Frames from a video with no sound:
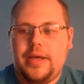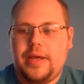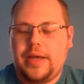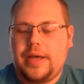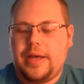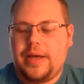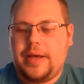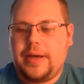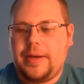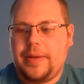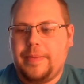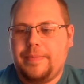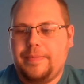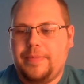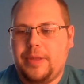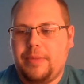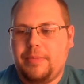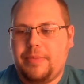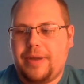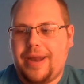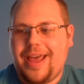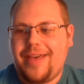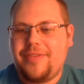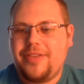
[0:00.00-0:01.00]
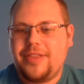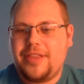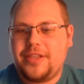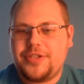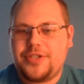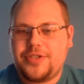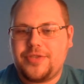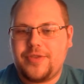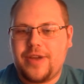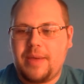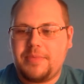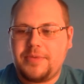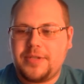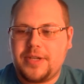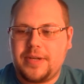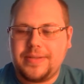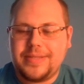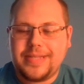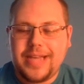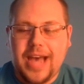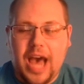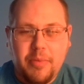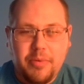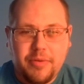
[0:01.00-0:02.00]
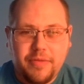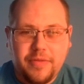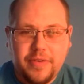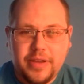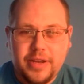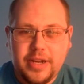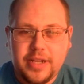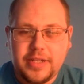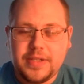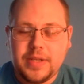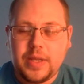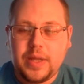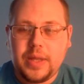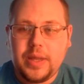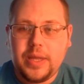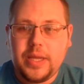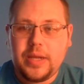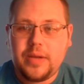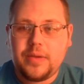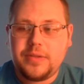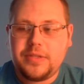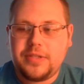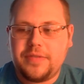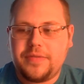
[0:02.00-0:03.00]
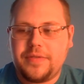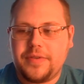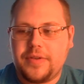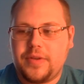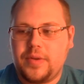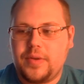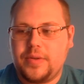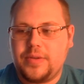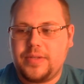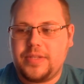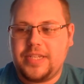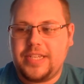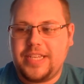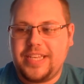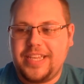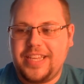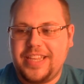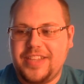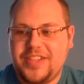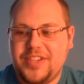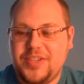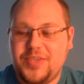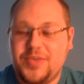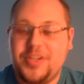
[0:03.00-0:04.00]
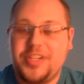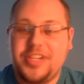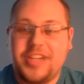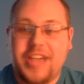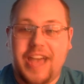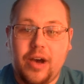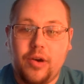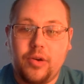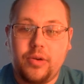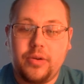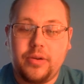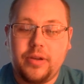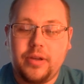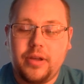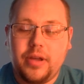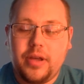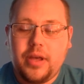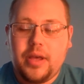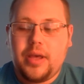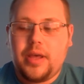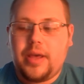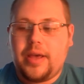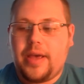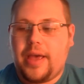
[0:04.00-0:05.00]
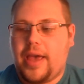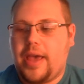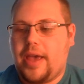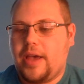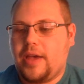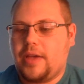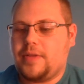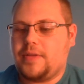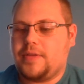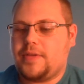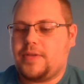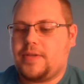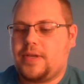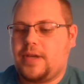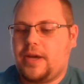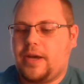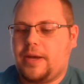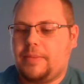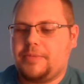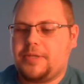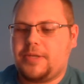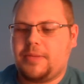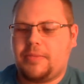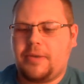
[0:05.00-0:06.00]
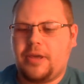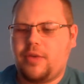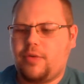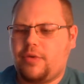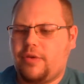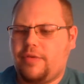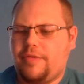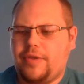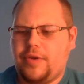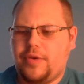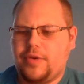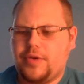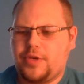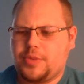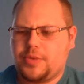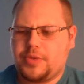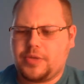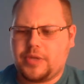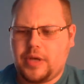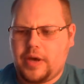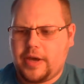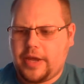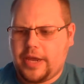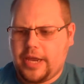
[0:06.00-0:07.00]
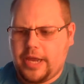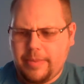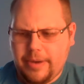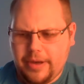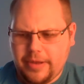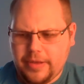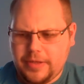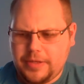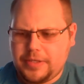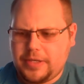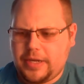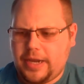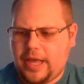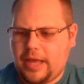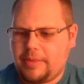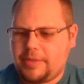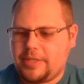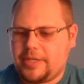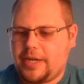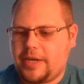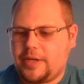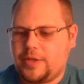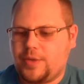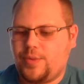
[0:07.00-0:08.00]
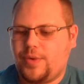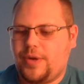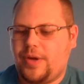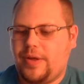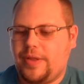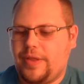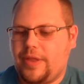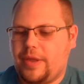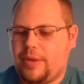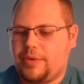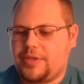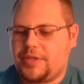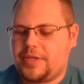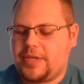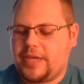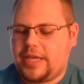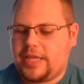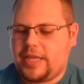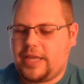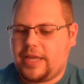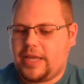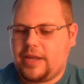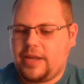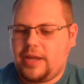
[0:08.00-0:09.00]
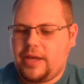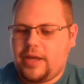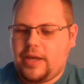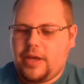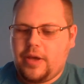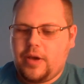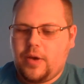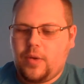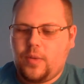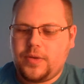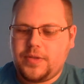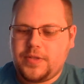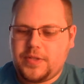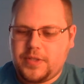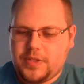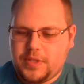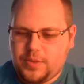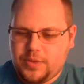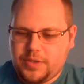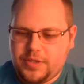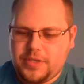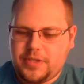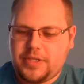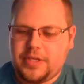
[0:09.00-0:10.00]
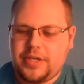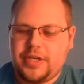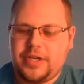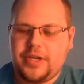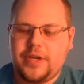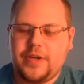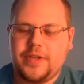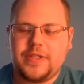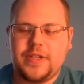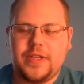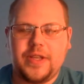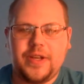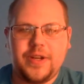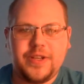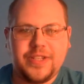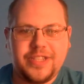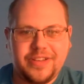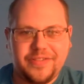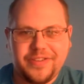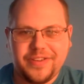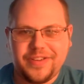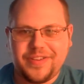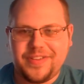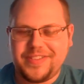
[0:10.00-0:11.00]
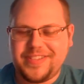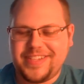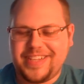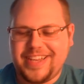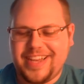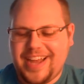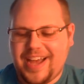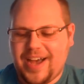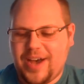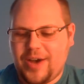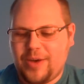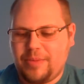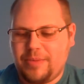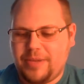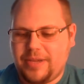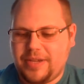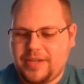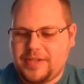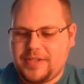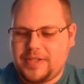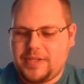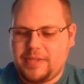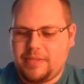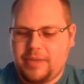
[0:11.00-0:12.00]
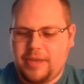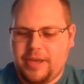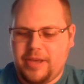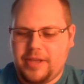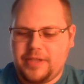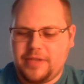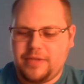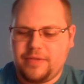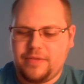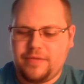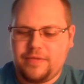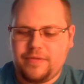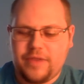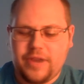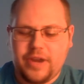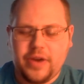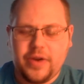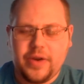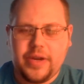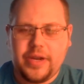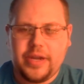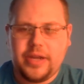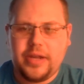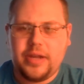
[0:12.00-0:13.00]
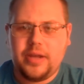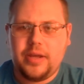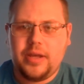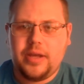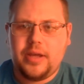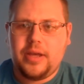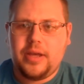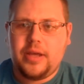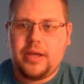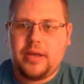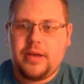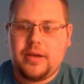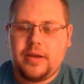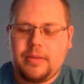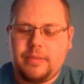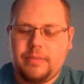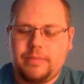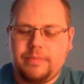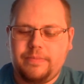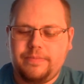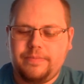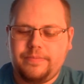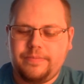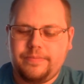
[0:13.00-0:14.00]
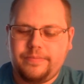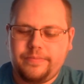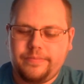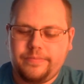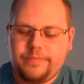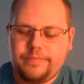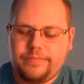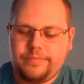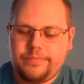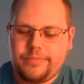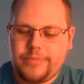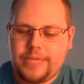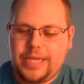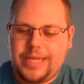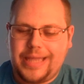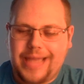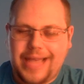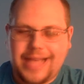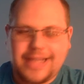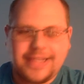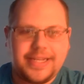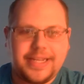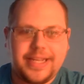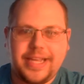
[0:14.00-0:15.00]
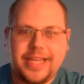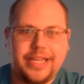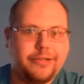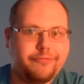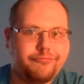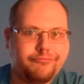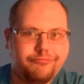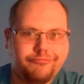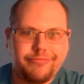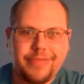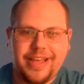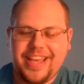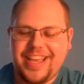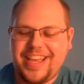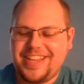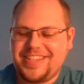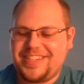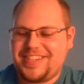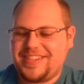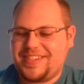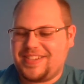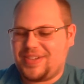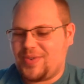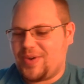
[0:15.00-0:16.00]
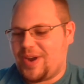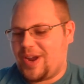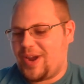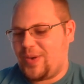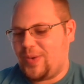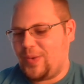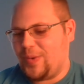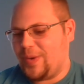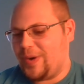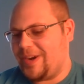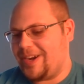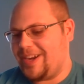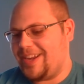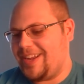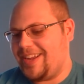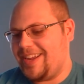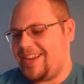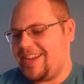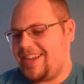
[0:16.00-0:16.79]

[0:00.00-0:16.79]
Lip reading: But having the straps on top of it, it's a little difficult to get the Switch out. And some other reviewers were talking about this on Amazon as well. They were saying that once the Switch is in here, it's a little difficult to get out because the bands are very, elasticy, I guess is the right word.